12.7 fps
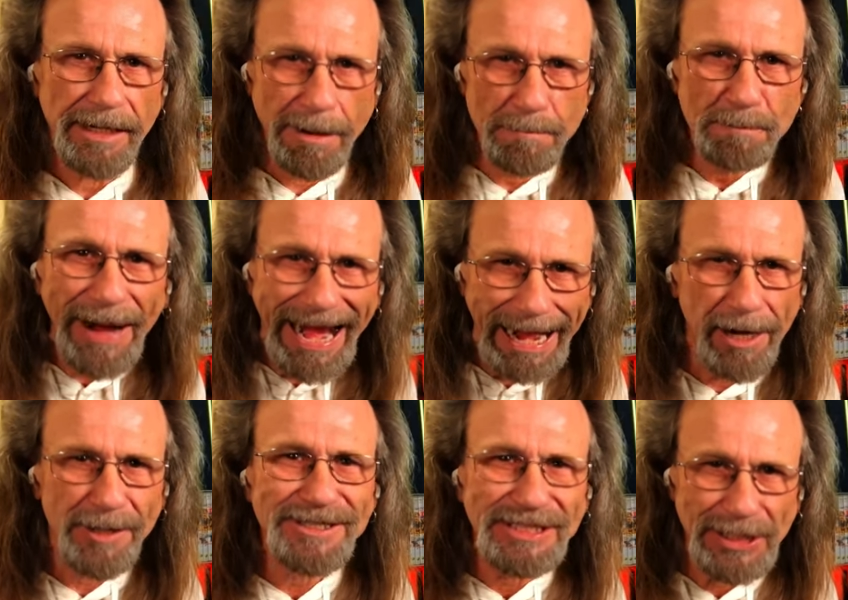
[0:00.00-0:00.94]

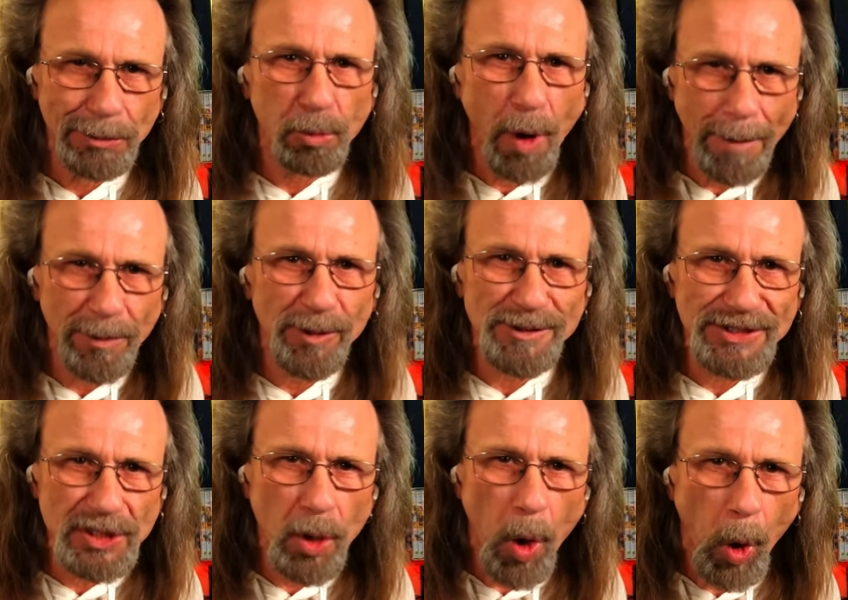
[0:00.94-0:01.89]
compared to Rubber
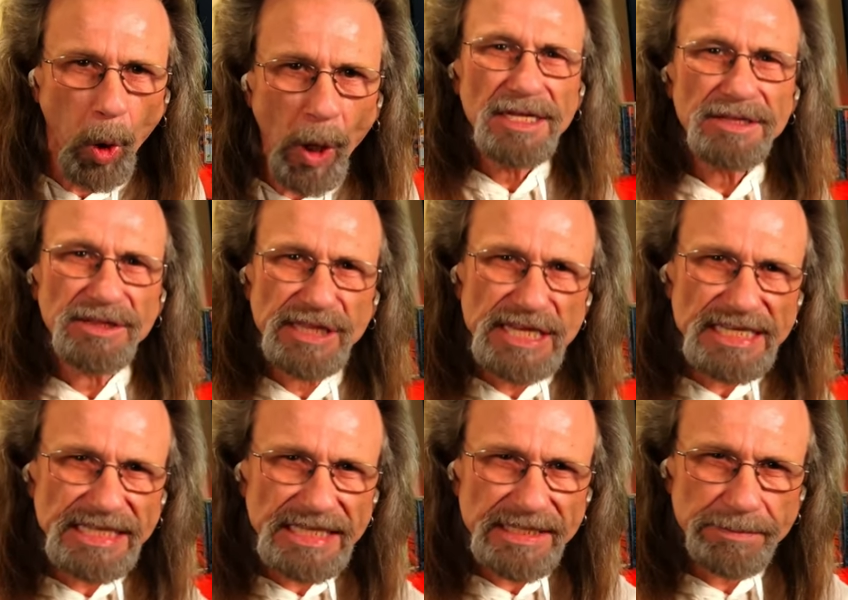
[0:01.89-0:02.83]
Soul.
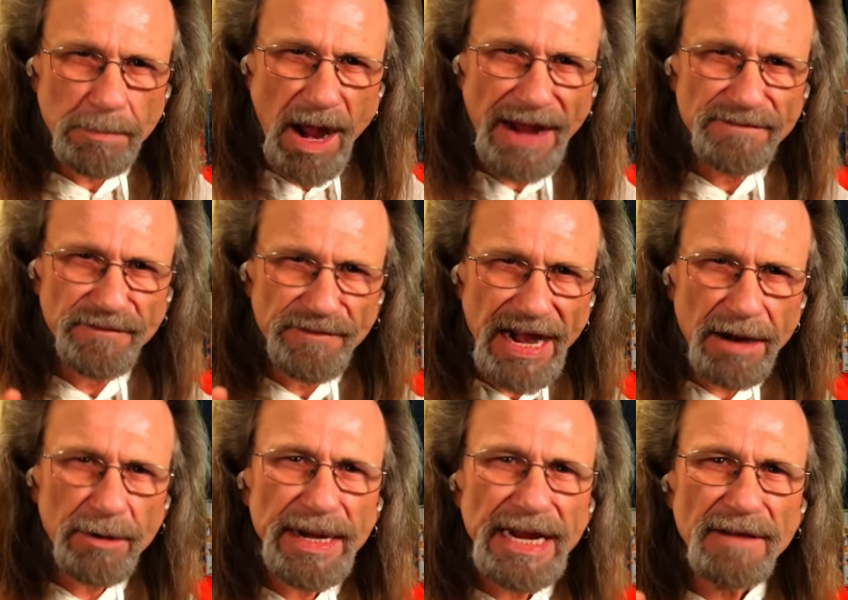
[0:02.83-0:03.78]
This is my
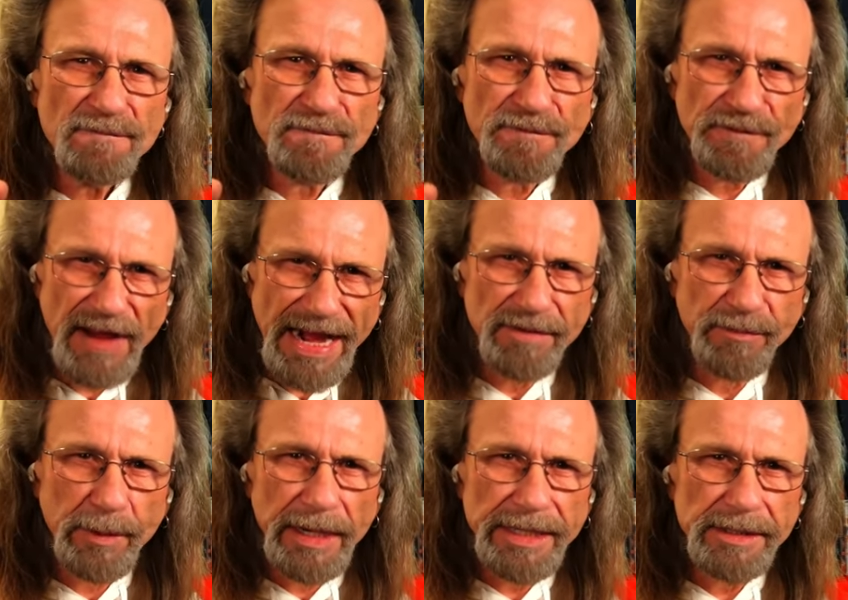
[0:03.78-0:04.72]
very
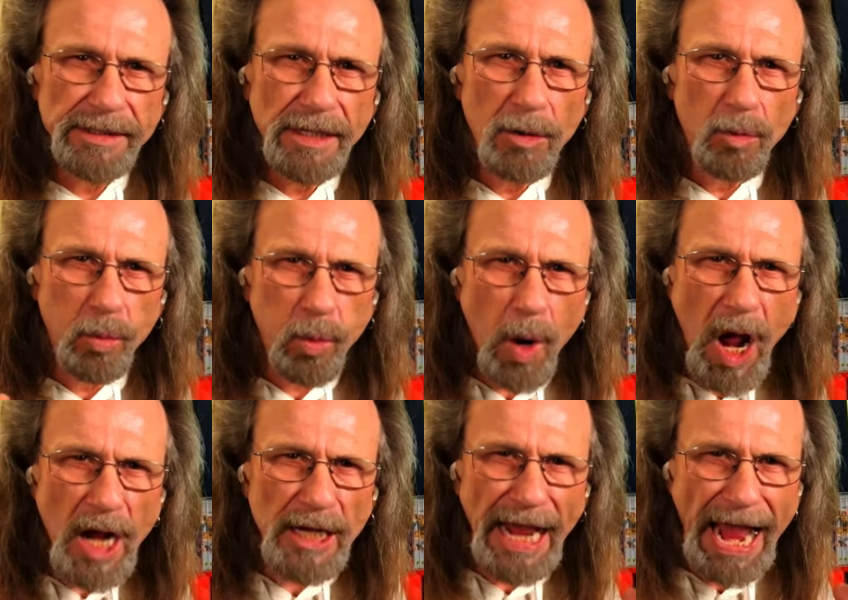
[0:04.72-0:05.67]
favorite
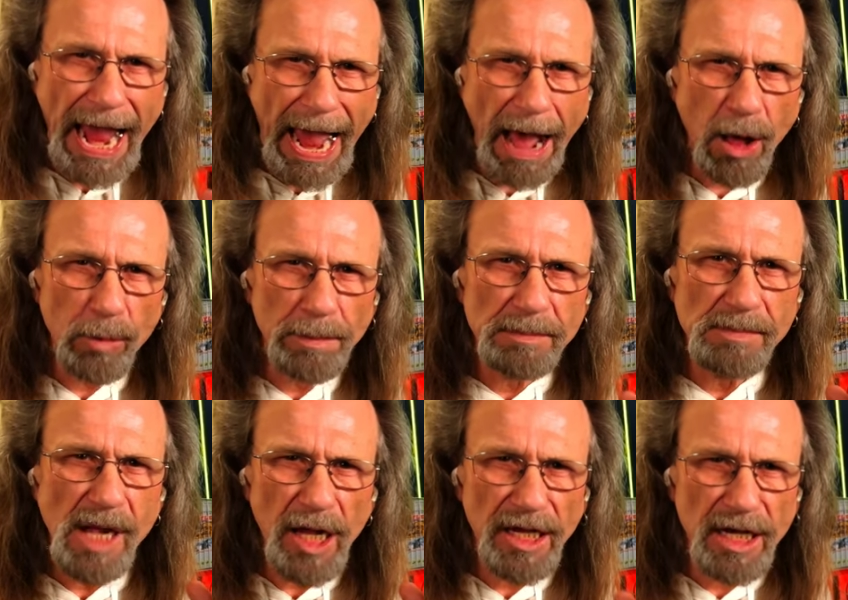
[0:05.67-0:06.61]
rock album
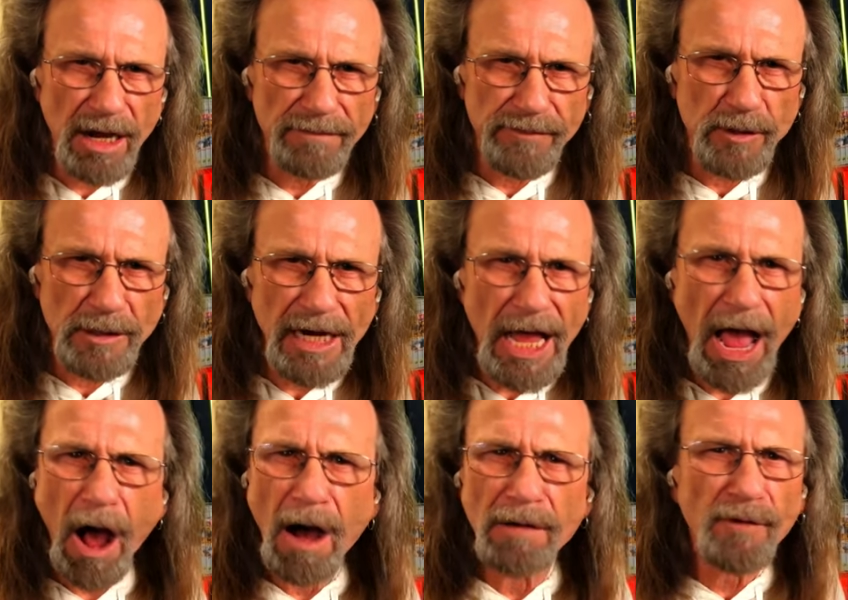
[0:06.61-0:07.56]
cover
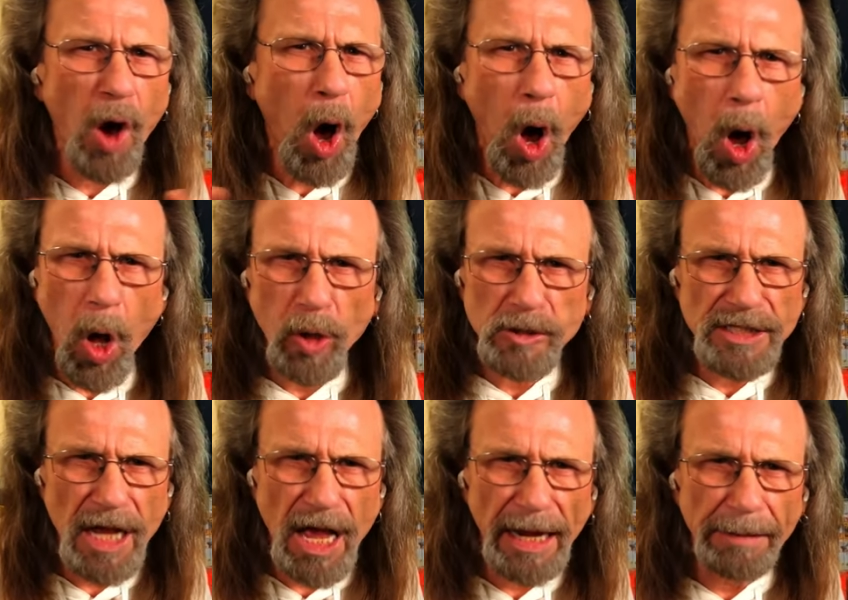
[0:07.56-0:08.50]
of all
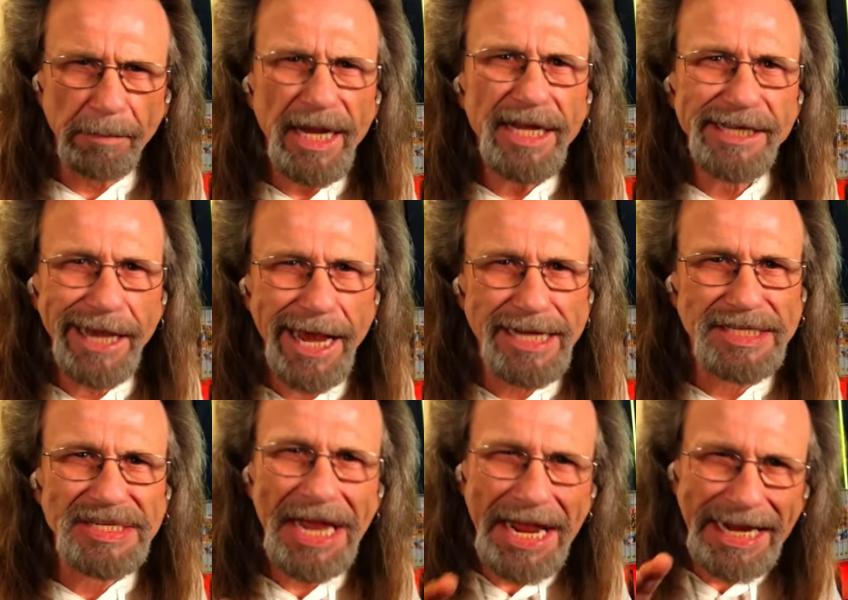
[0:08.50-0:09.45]
time.
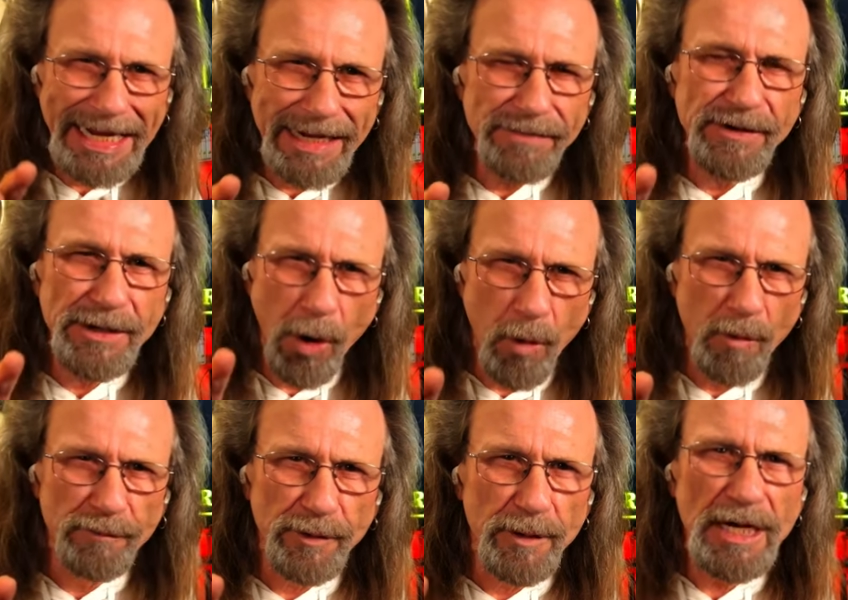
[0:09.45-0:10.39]
Yes, even
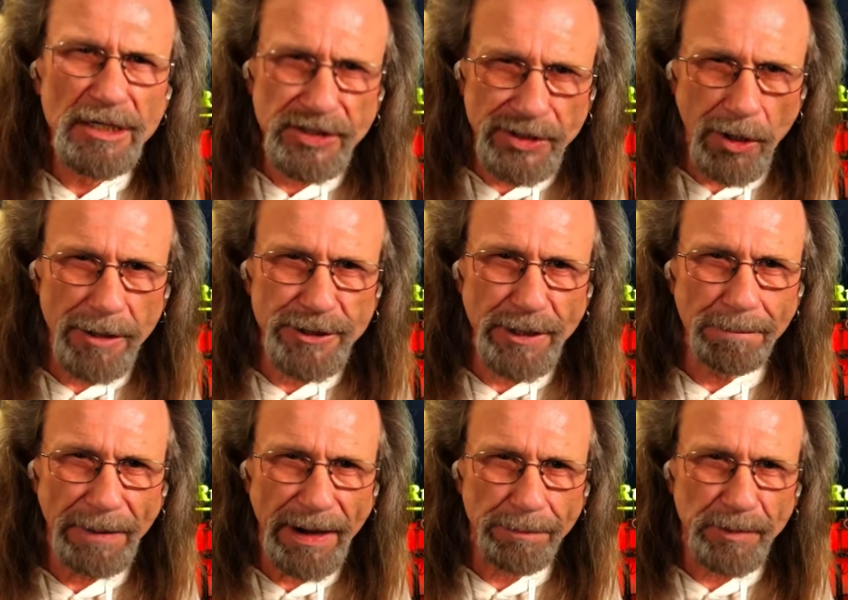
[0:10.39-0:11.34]
over Sgt.
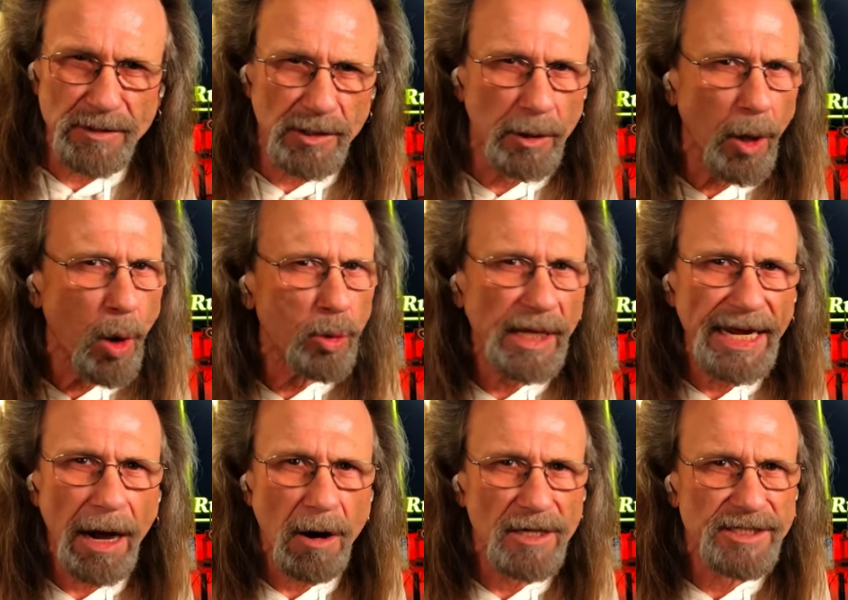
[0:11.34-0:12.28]
Pepper's Lonely
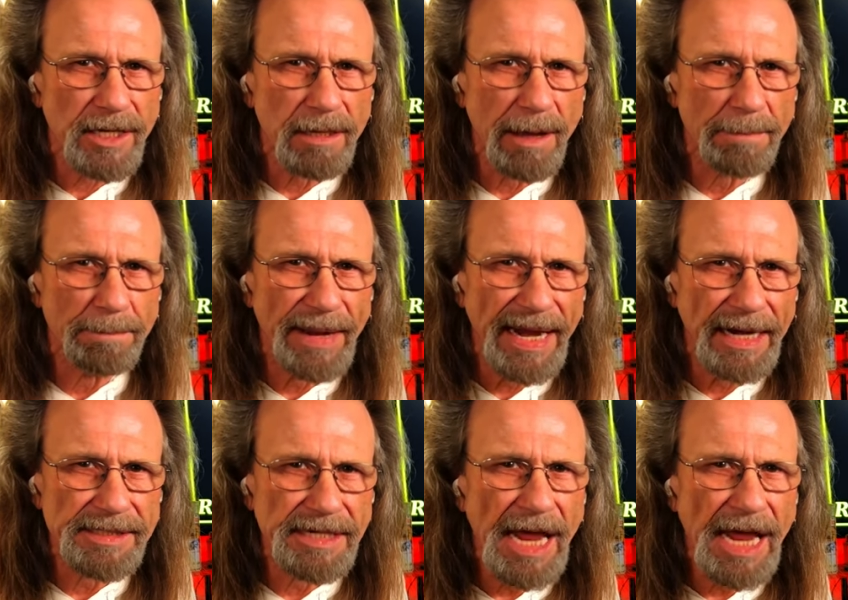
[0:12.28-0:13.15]
Hearts Club Band,